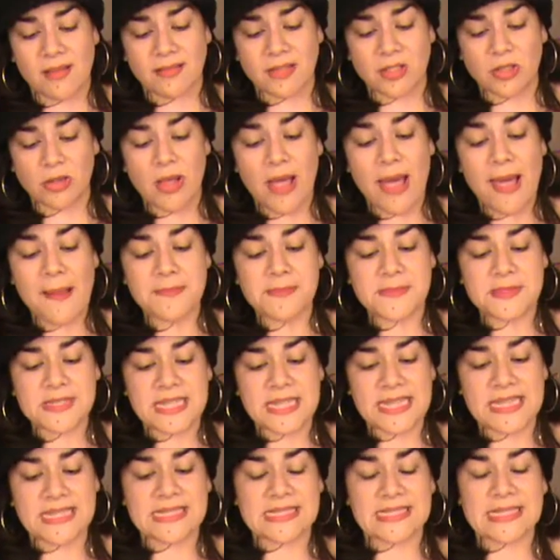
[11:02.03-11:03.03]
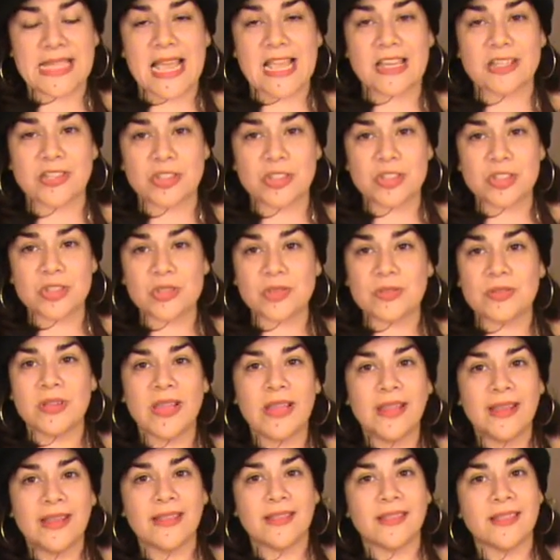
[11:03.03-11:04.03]
uh, little update slash
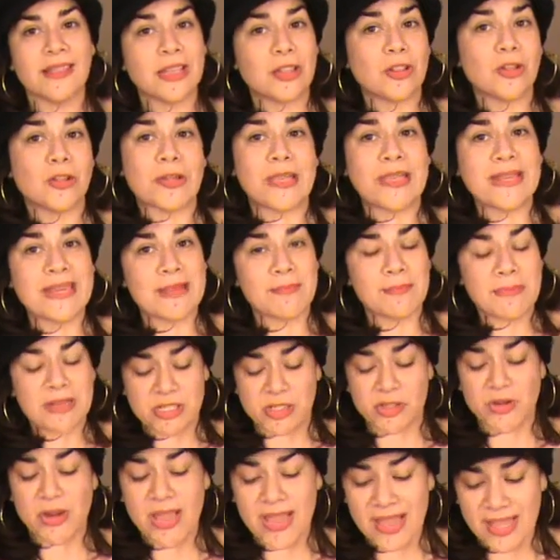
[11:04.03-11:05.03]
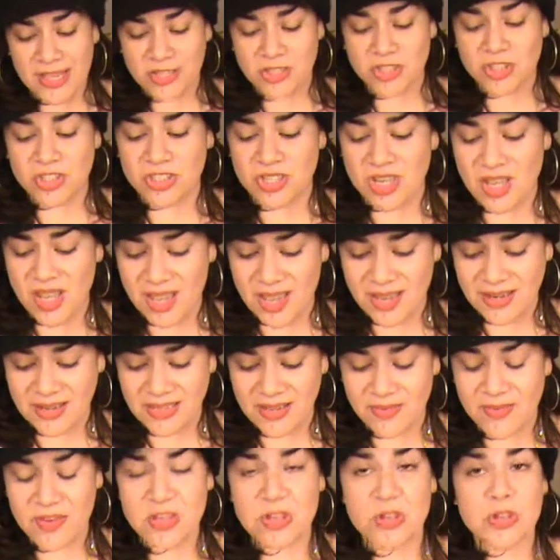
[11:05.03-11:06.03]
we're looking at my trash
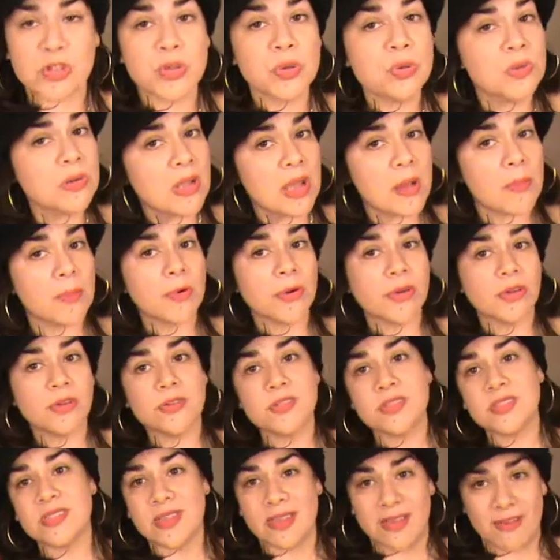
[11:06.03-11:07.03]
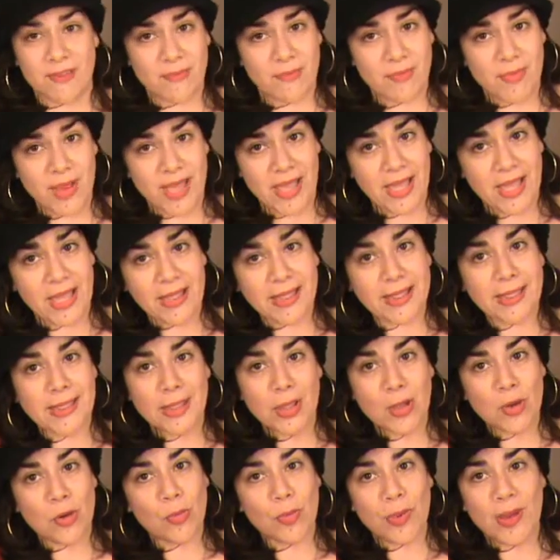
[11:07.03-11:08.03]
and giving you true numbers of my
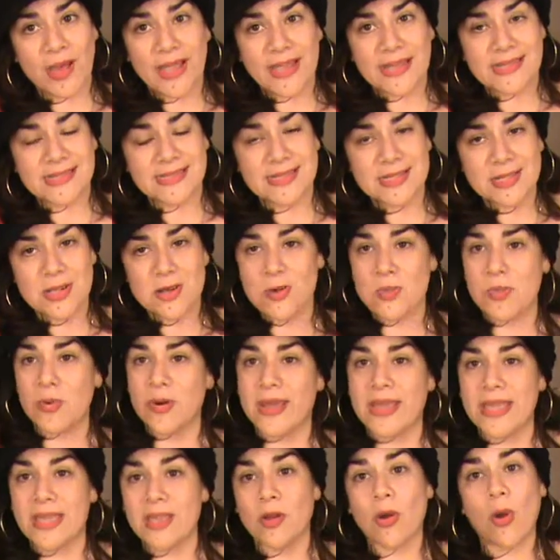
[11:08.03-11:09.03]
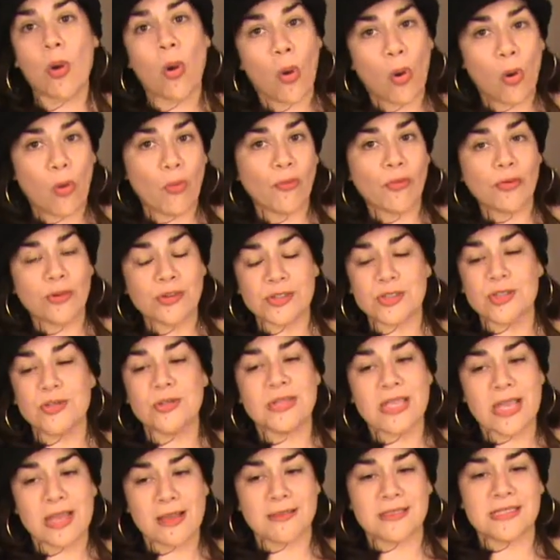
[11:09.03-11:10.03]
low buy to no buy goal for two
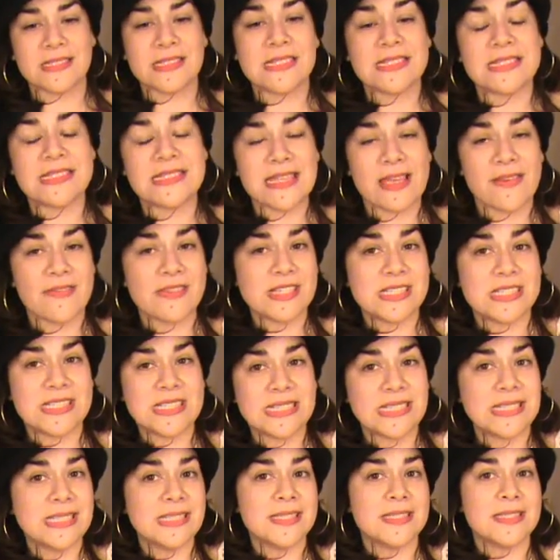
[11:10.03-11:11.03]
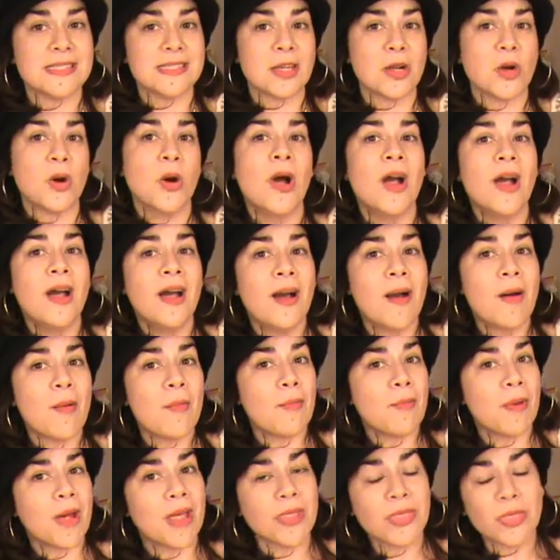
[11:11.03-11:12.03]
thousand seventeen. So
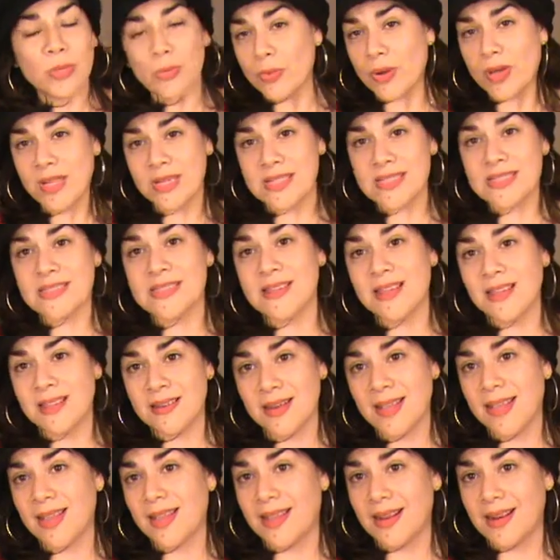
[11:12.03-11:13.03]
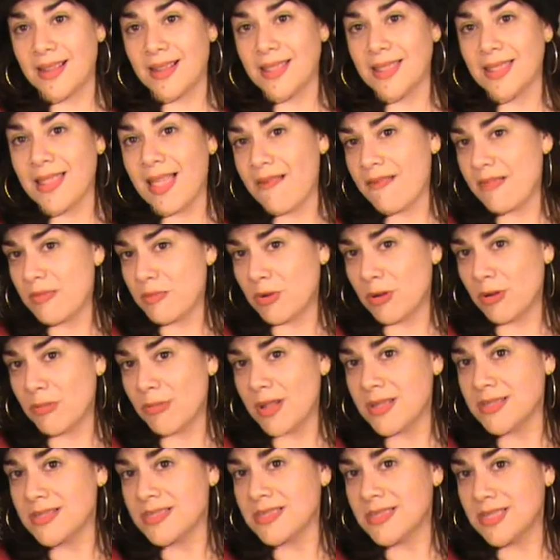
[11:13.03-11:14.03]
month one is done. I got eleven more
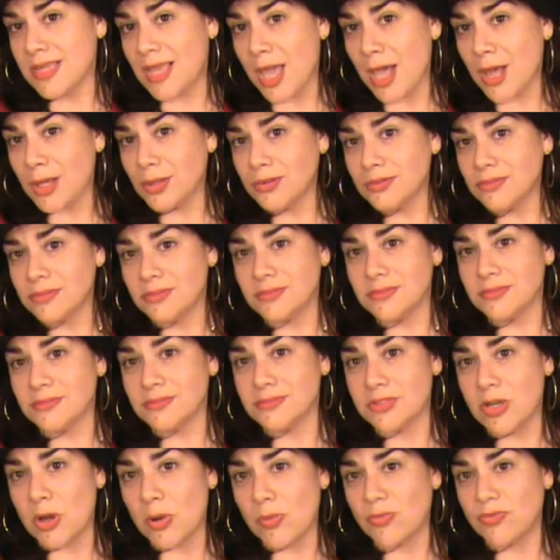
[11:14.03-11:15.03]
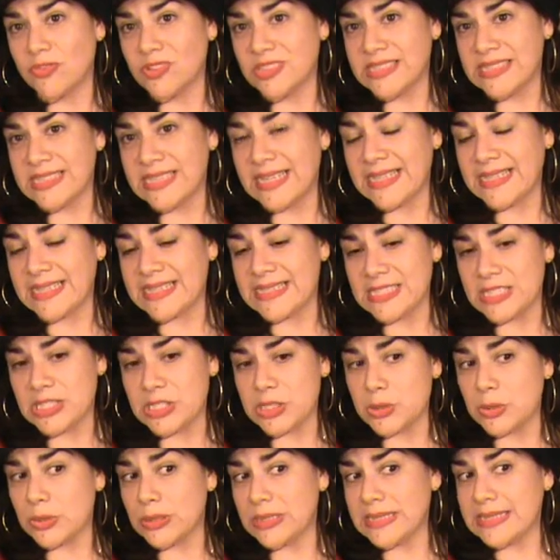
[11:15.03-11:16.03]
months to go. Hopefully I can
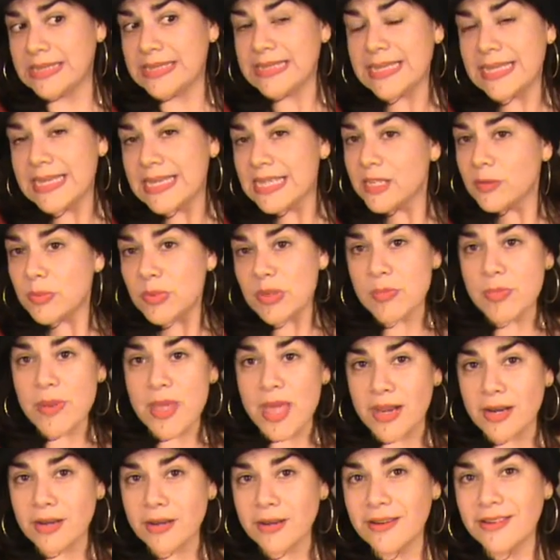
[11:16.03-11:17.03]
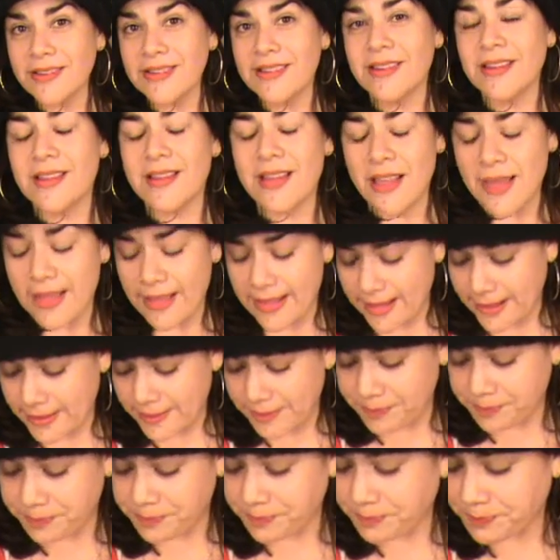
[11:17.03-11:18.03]
do a little bit better.
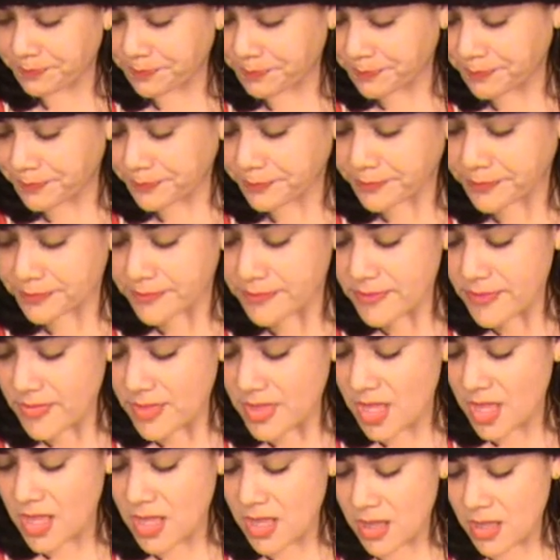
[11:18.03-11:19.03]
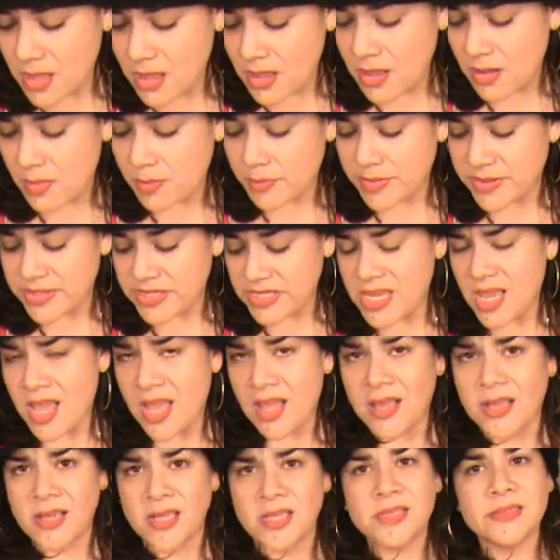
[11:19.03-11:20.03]
Um, but
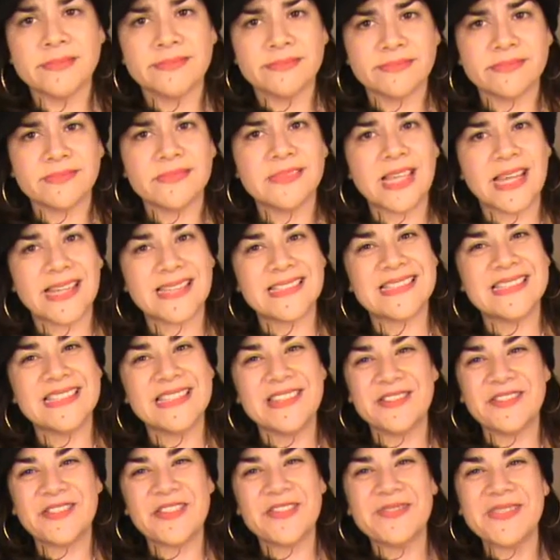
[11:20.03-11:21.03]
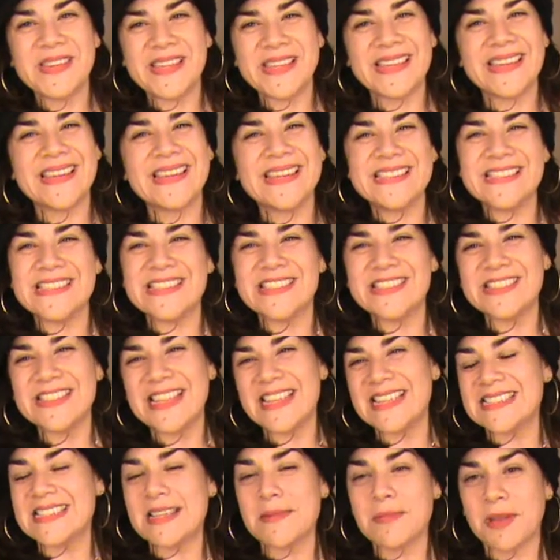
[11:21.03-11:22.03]
yeah, that's it for me. Until
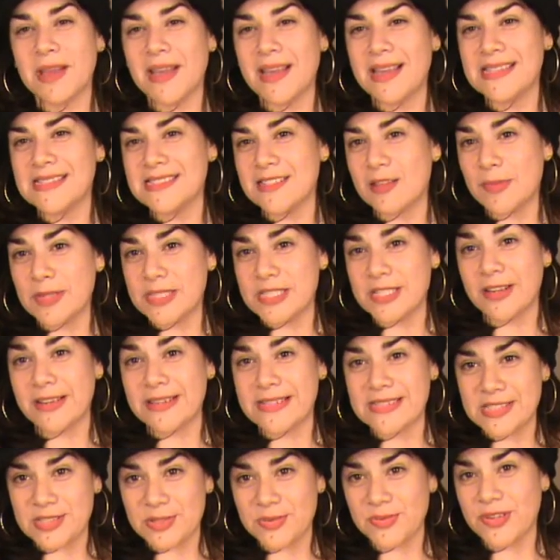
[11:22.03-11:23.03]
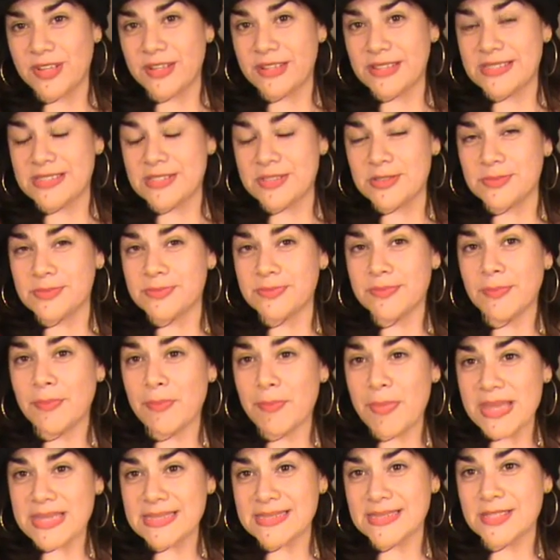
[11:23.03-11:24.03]
next time, guys, I'll be talking to you very soon.
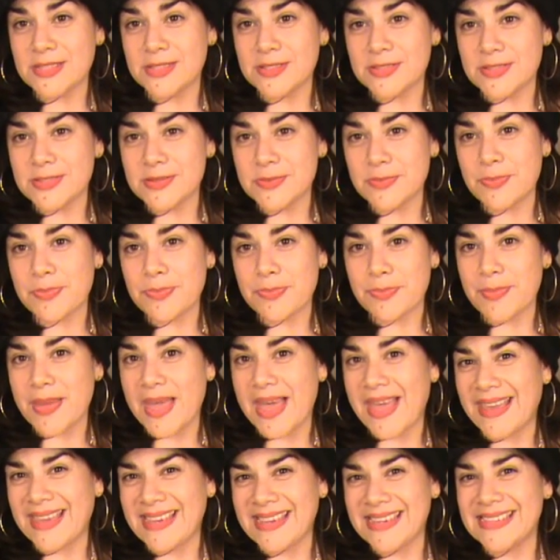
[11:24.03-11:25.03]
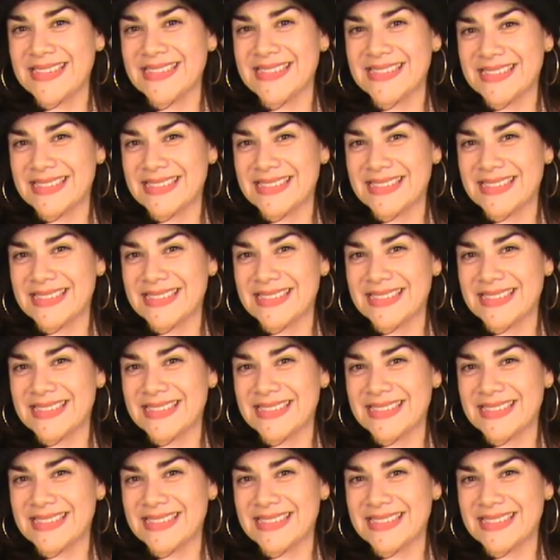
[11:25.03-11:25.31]
Besos. Bye.